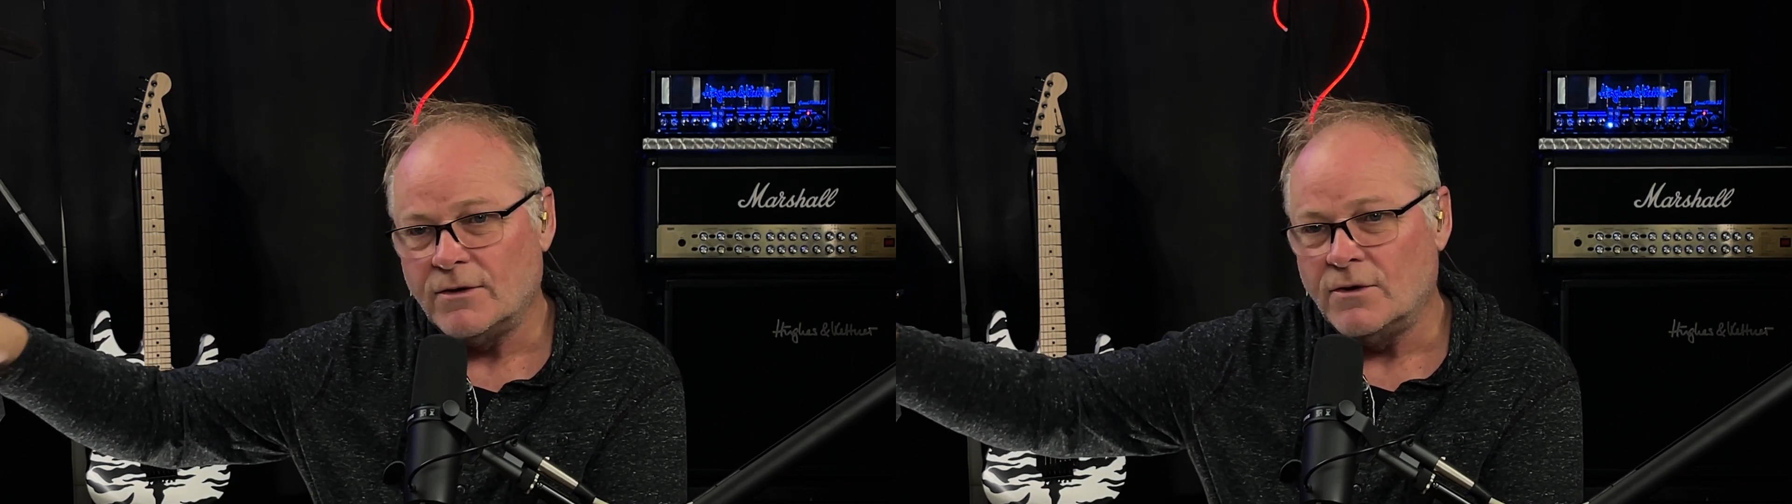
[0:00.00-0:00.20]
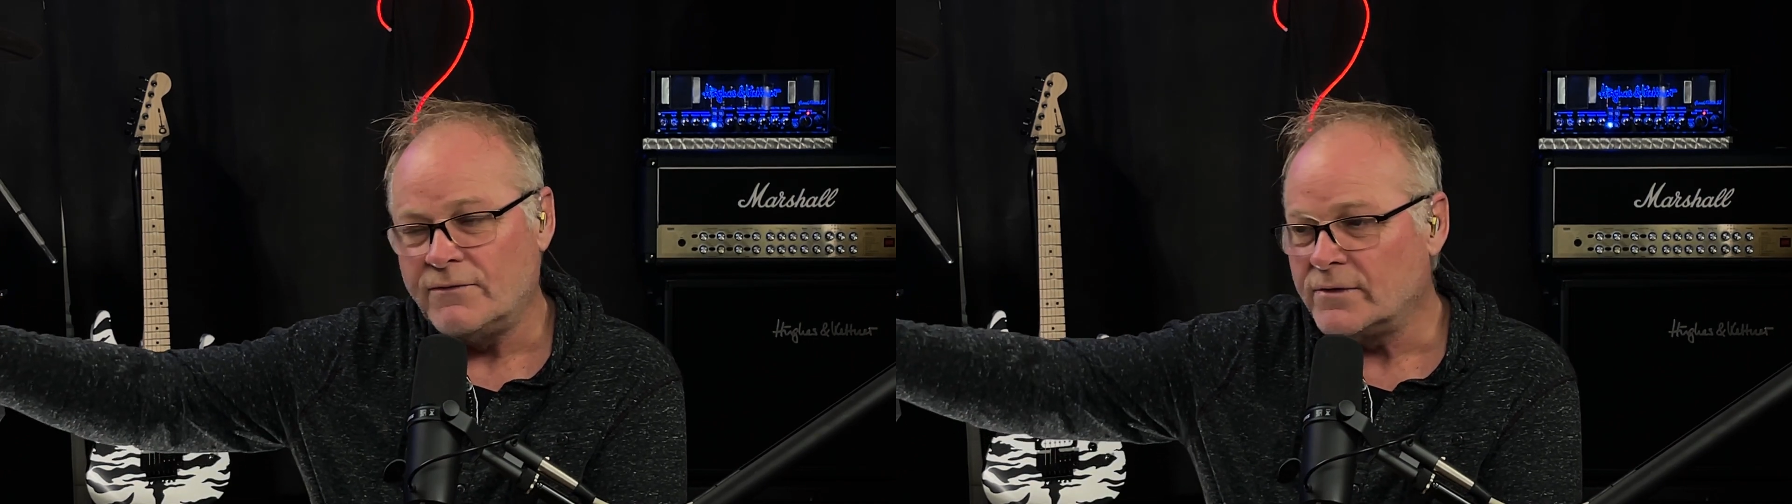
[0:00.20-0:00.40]

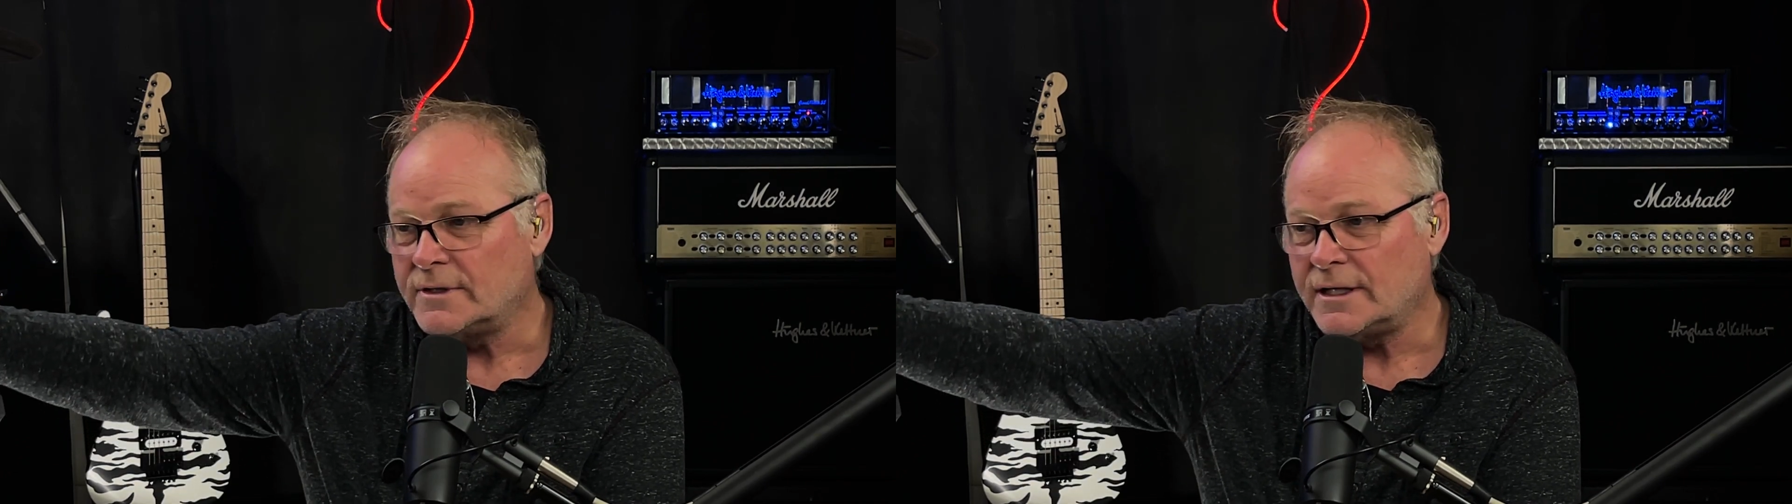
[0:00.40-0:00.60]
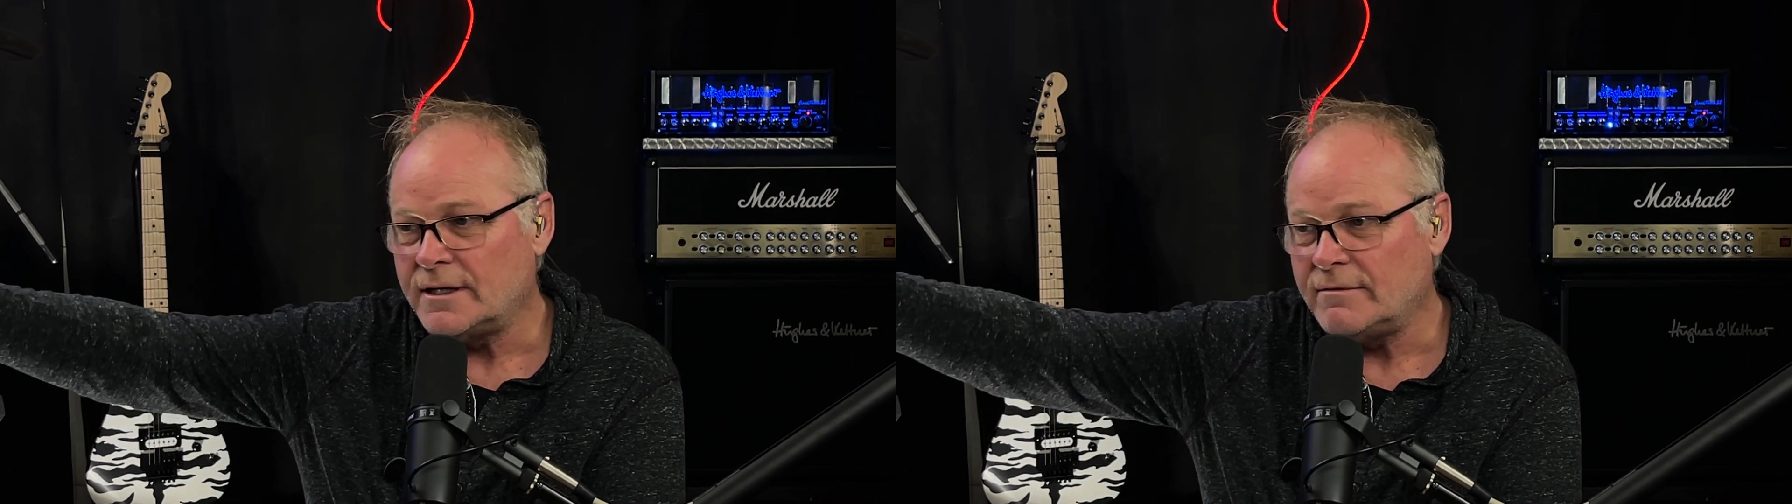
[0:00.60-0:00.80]
over
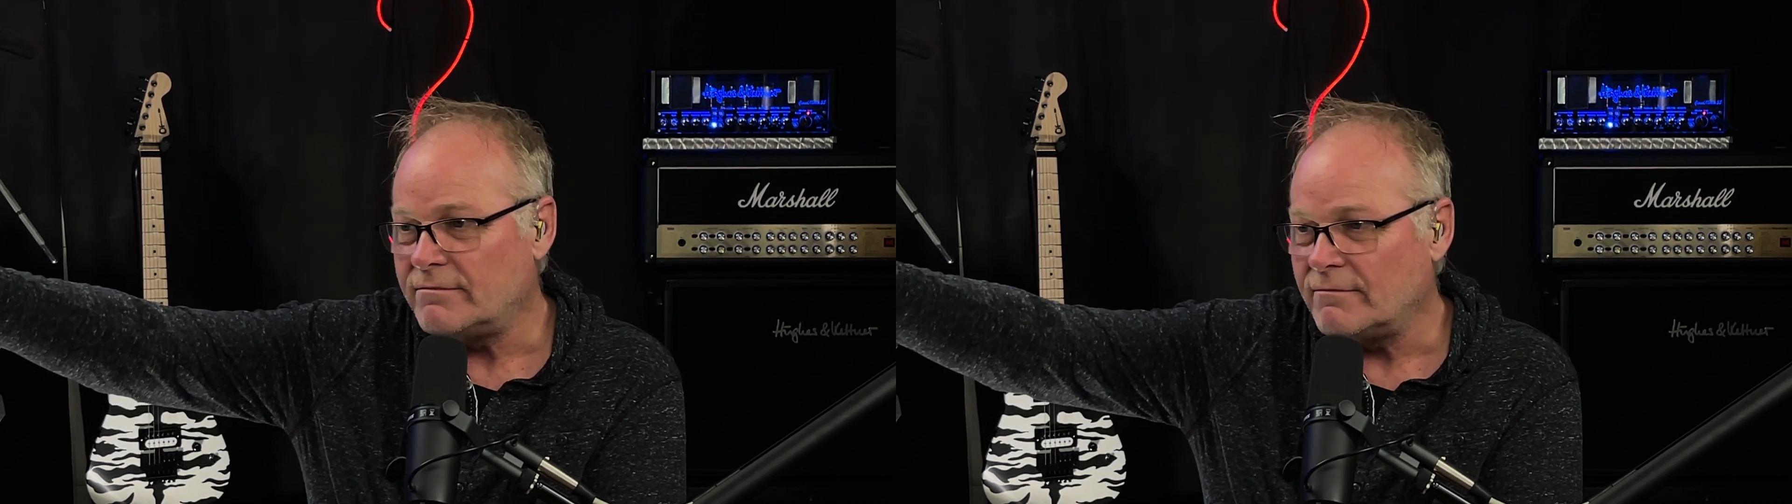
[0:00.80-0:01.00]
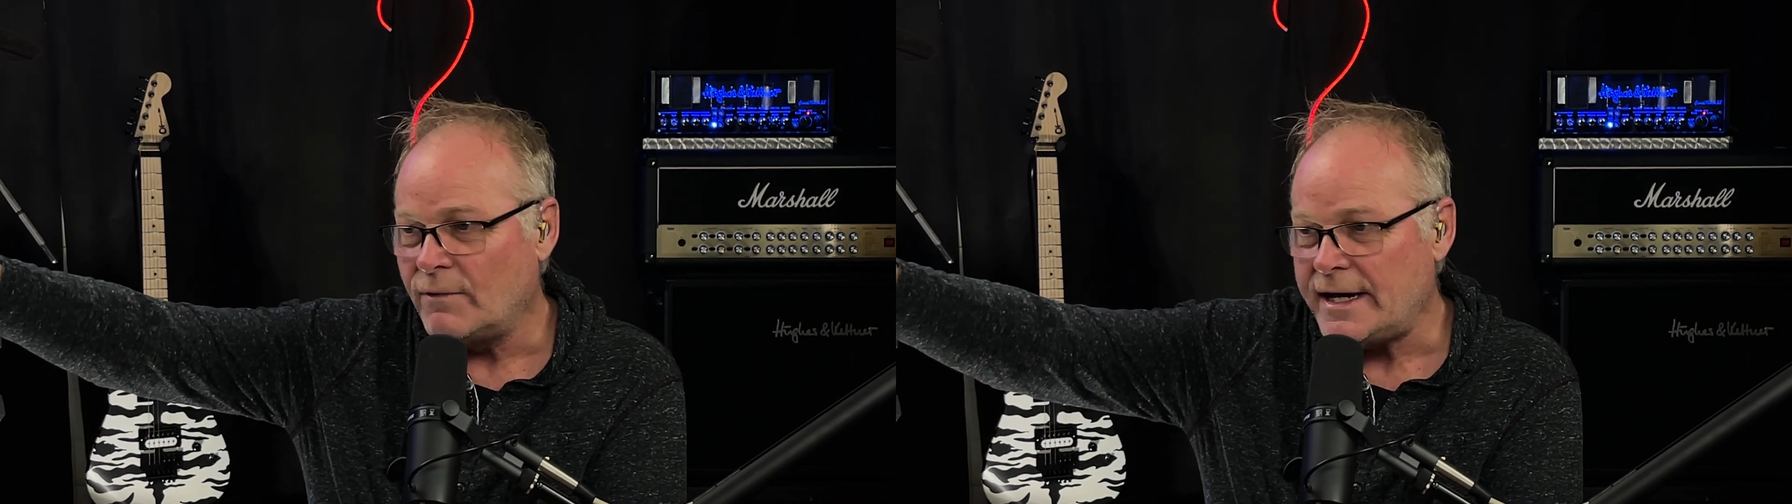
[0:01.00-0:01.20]
to the
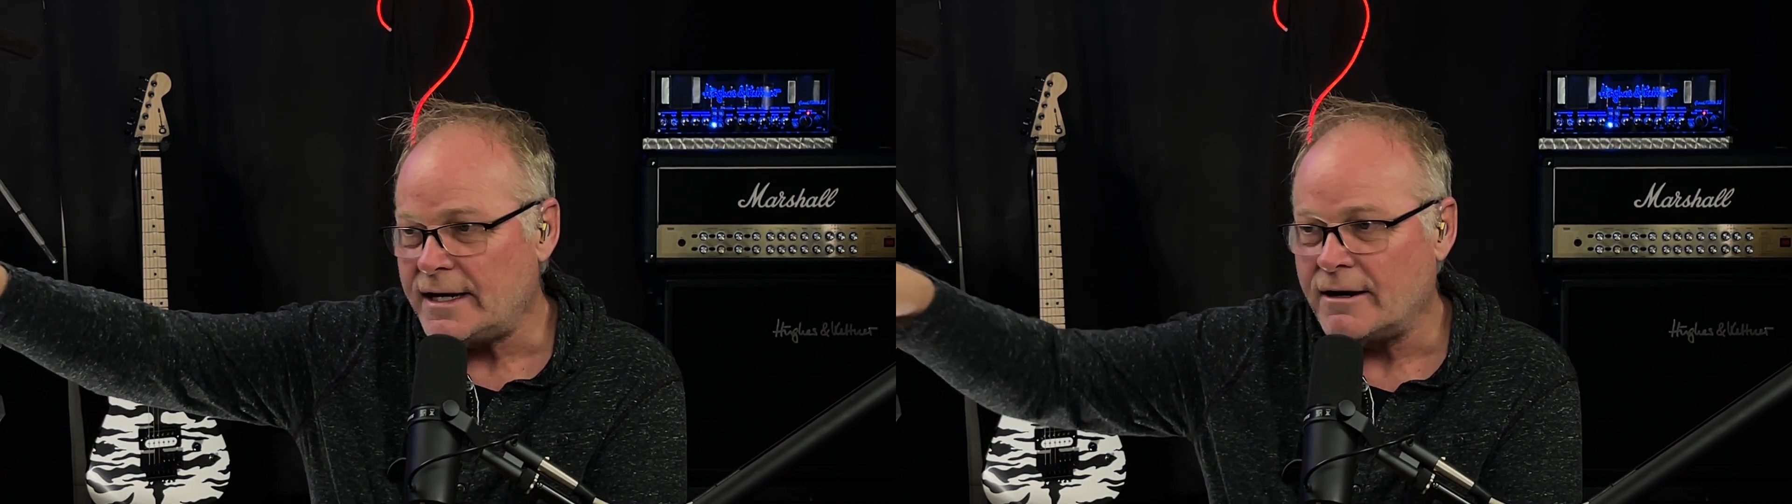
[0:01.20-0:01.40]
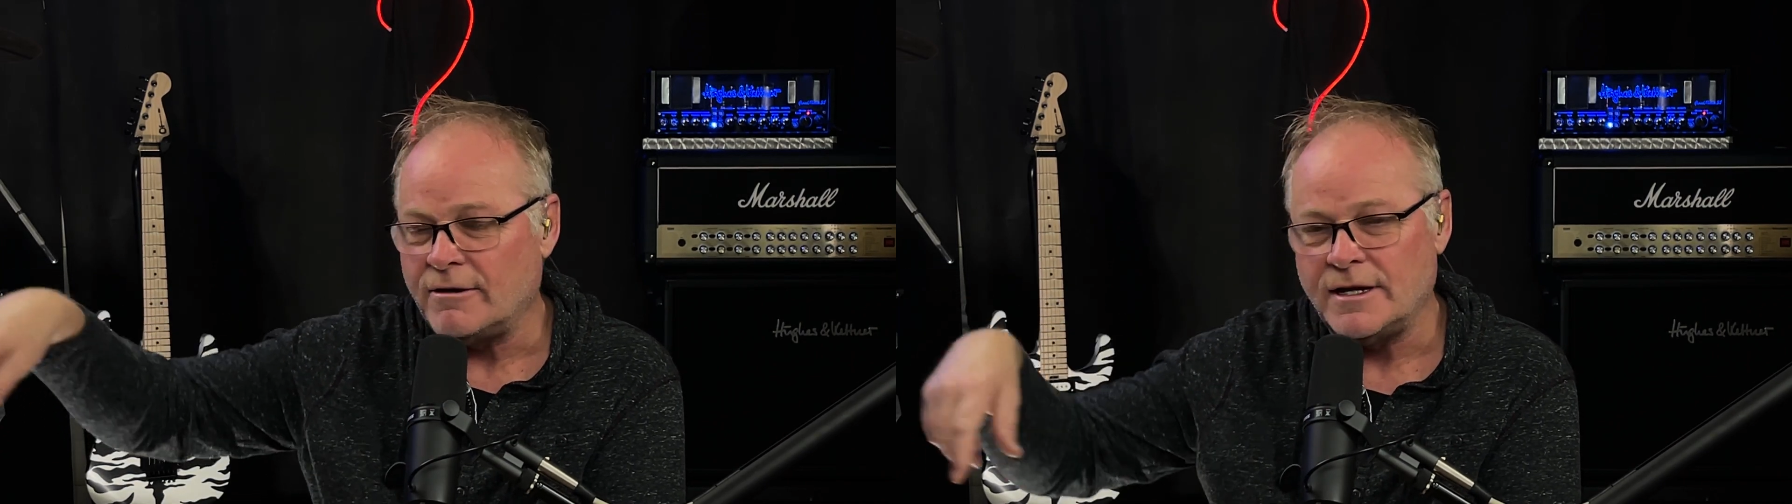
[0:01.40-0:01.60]

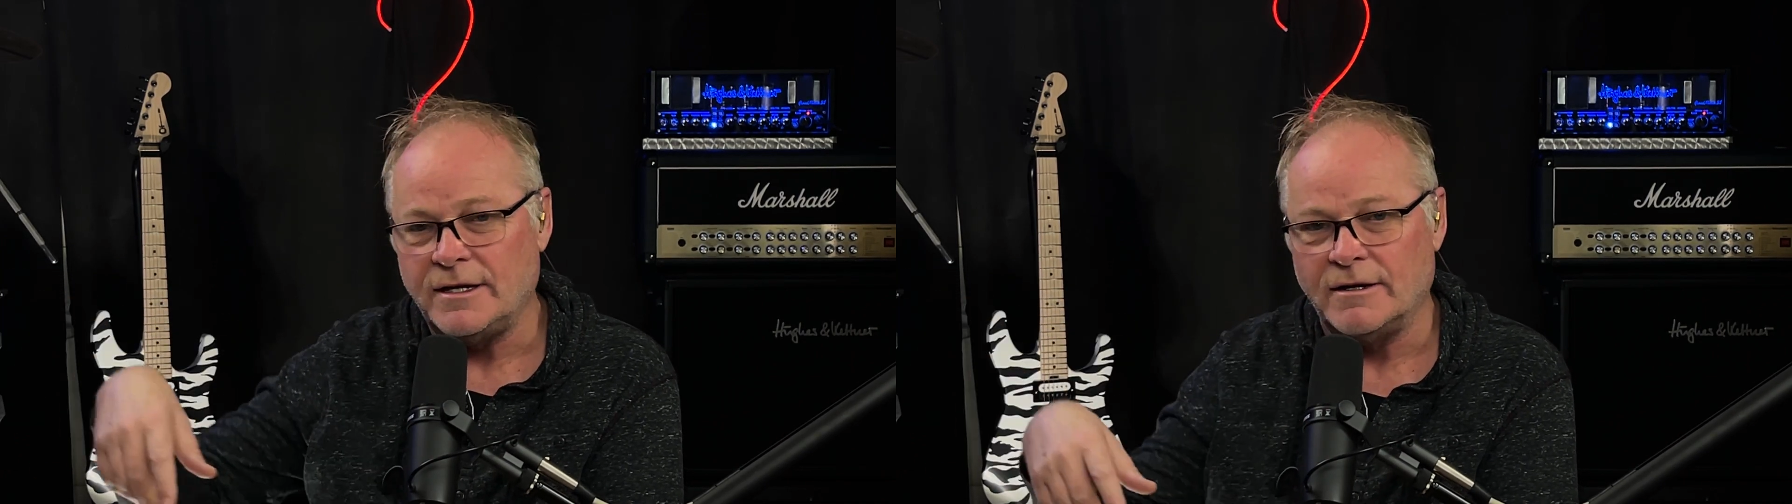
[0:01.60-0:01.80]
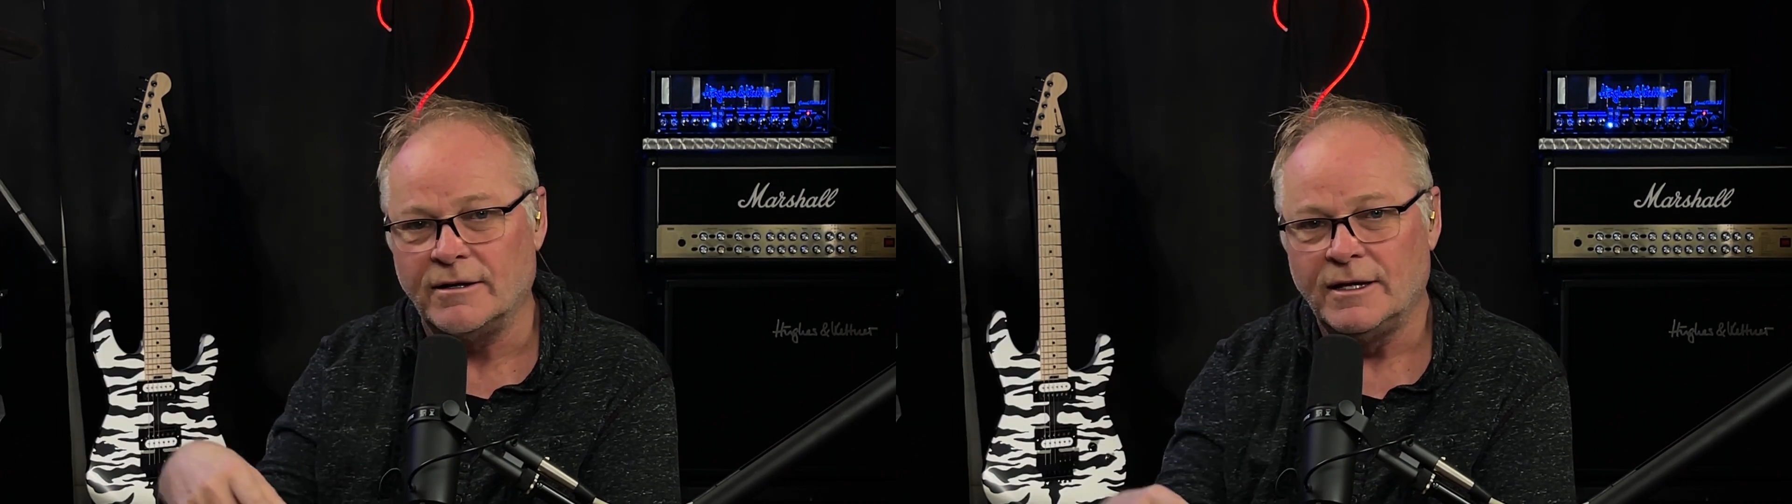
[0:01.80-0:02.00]
wait area
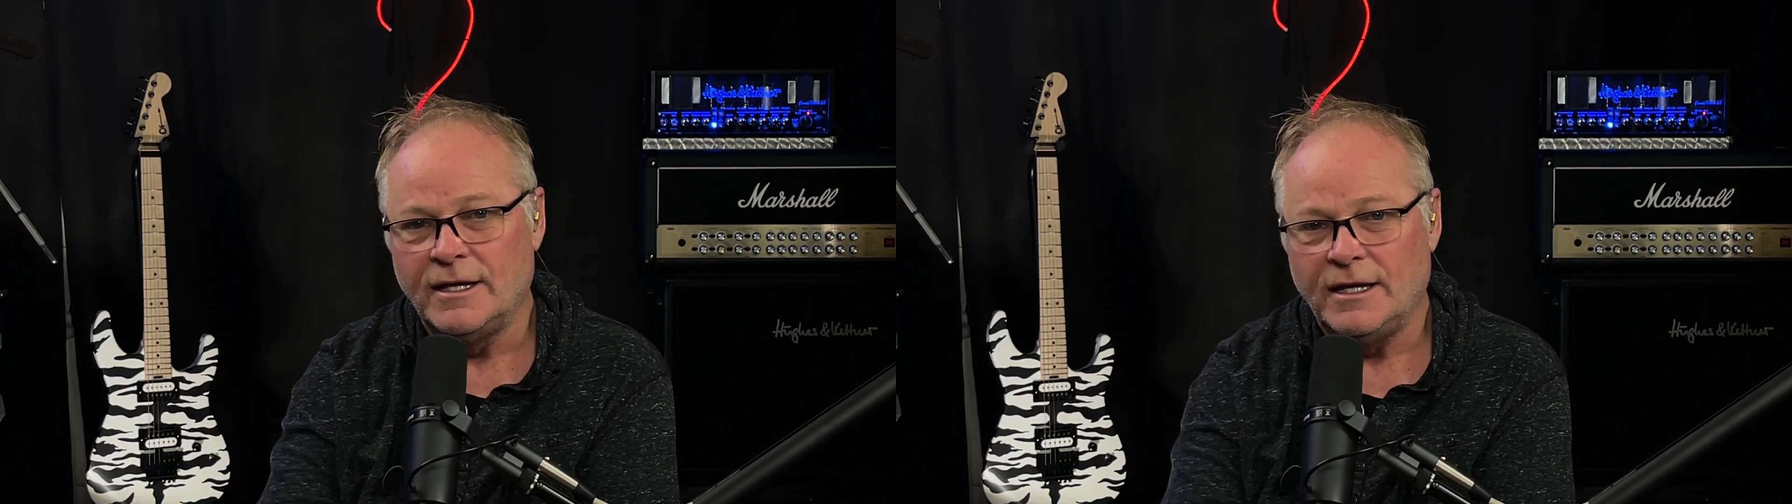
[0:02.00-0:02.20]
here,